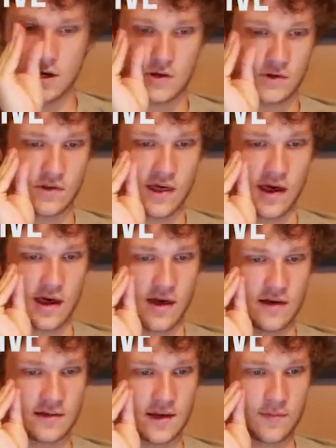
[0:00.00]
so that
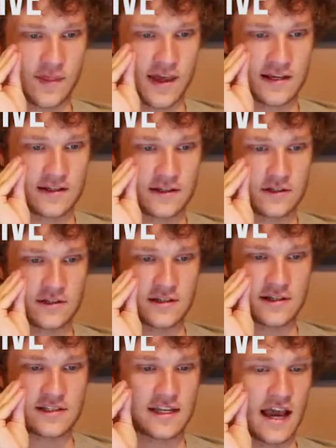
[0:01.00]
some things such
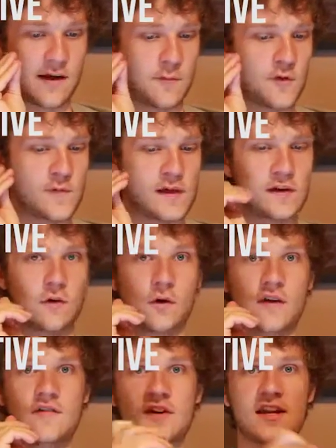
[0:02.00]
as sight, movement,
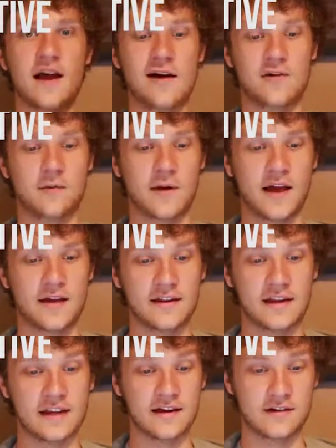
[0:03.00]
or even an outer
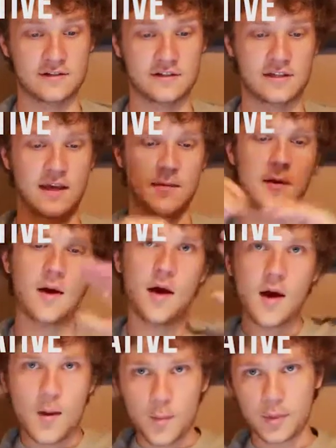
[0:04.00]
reality just get
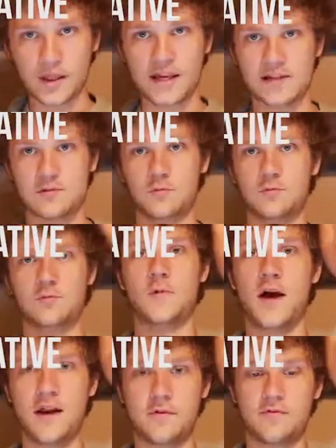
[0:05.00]
placed
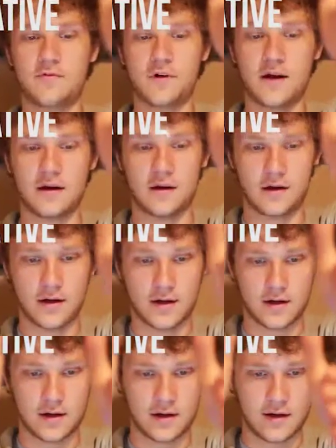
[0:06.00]
right up front. The